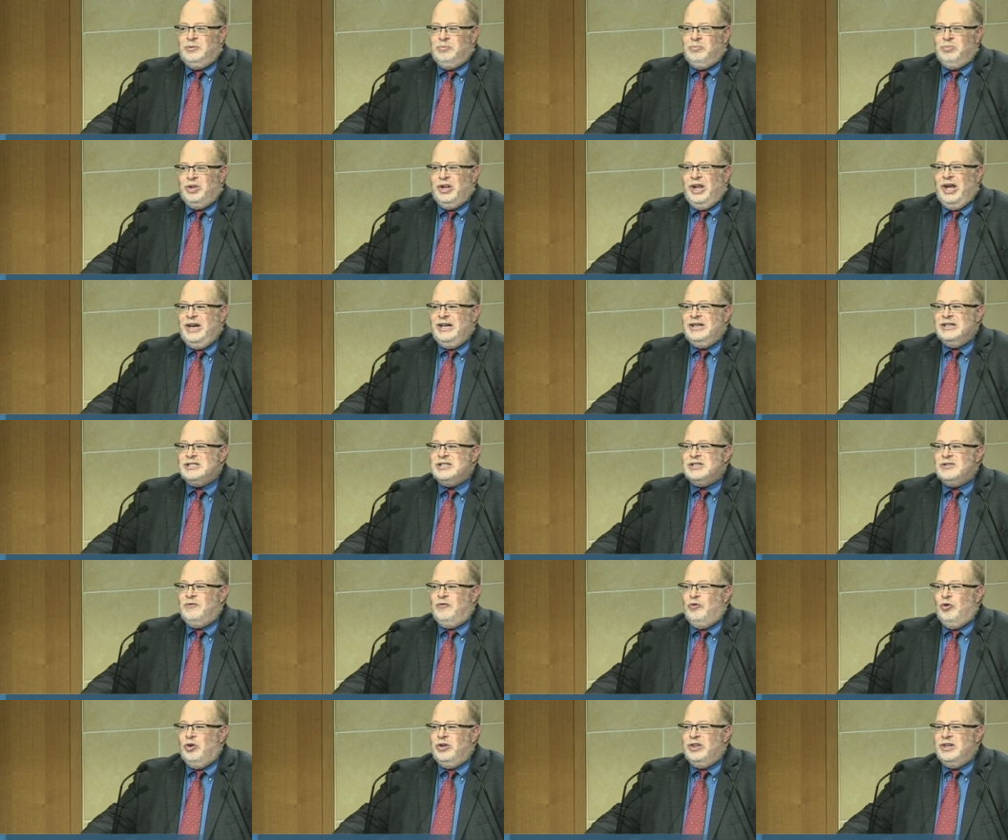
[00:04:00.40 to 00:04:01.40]
place
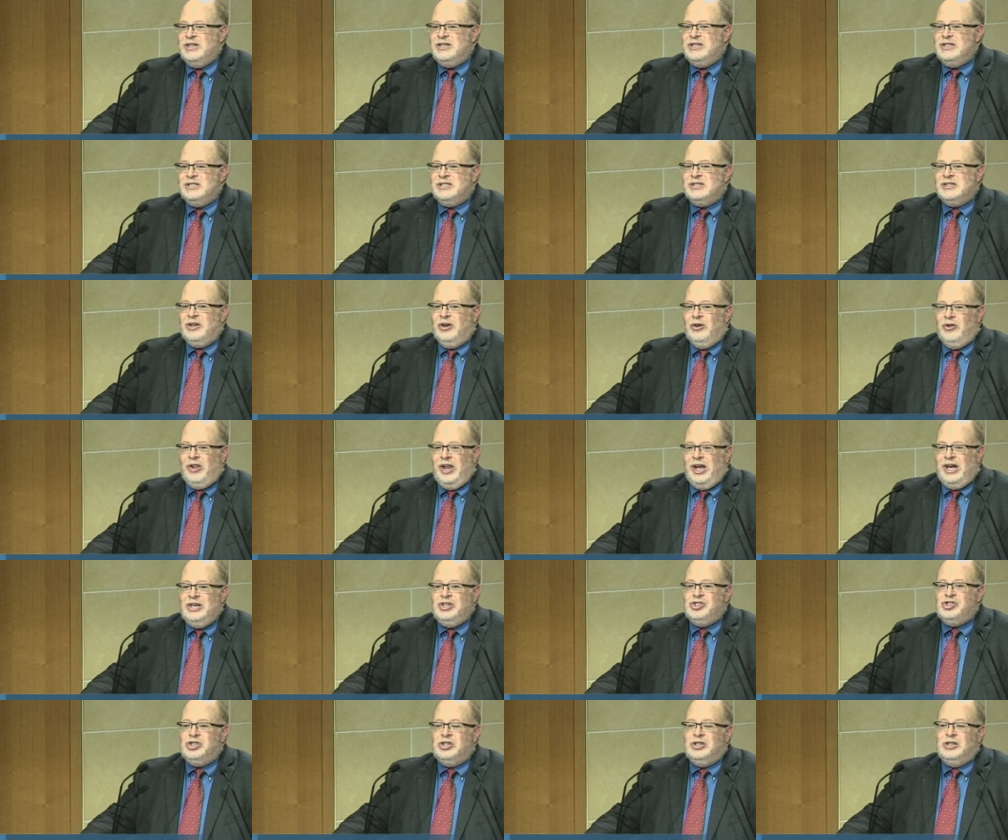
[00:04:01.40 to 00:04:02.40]
for the
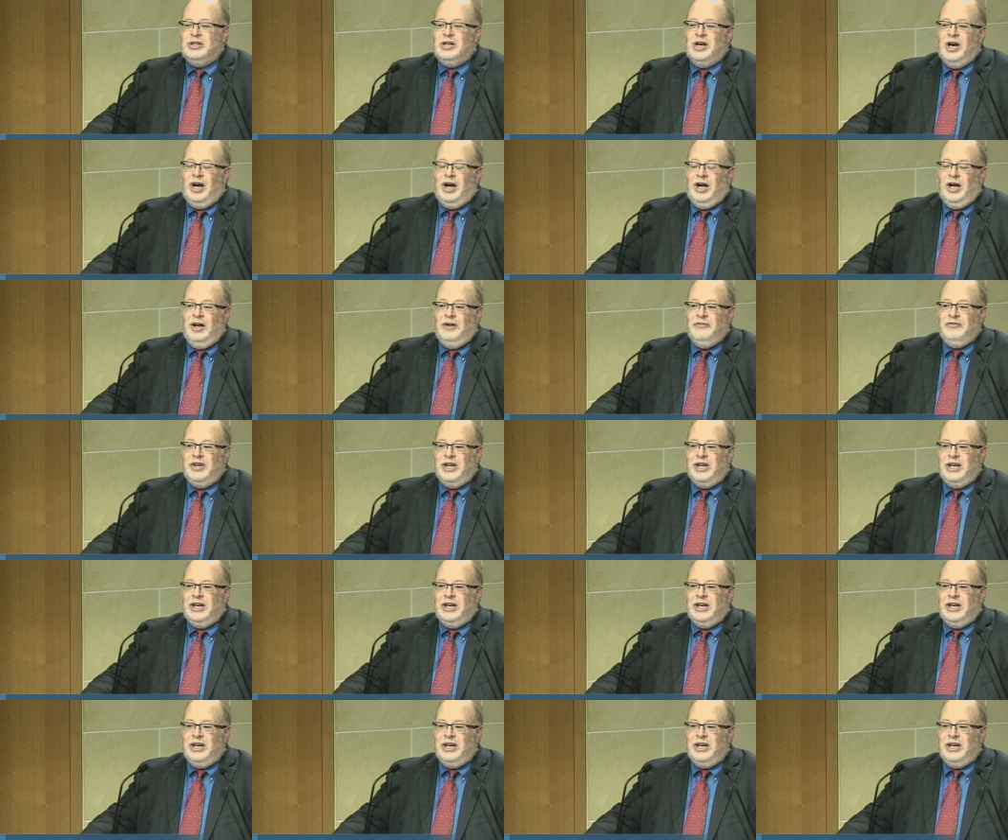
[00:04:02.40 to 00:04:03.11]
distillation of